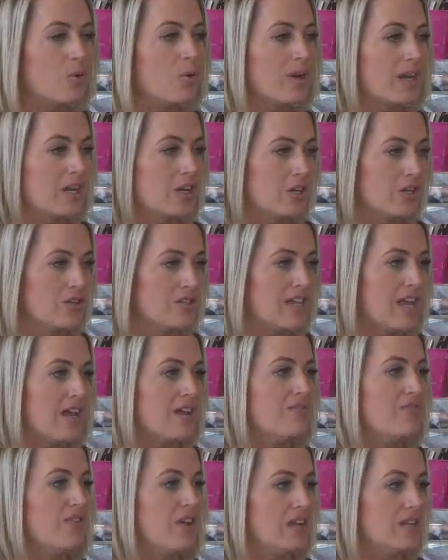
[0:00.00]
quicker your
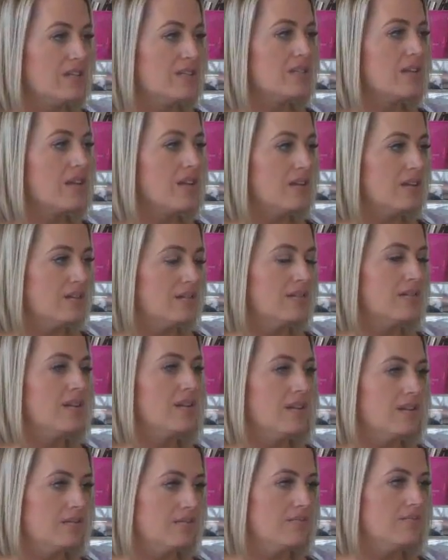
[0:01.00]
tan fades,
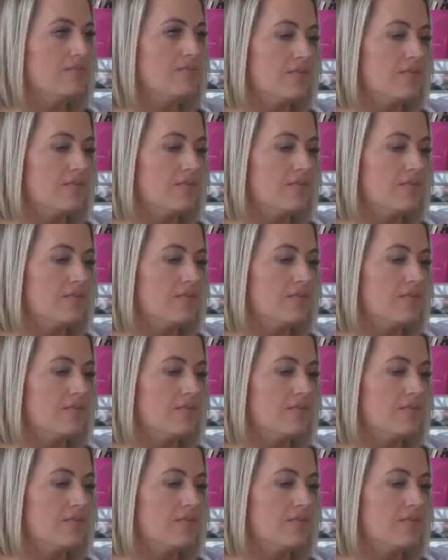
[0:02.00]
and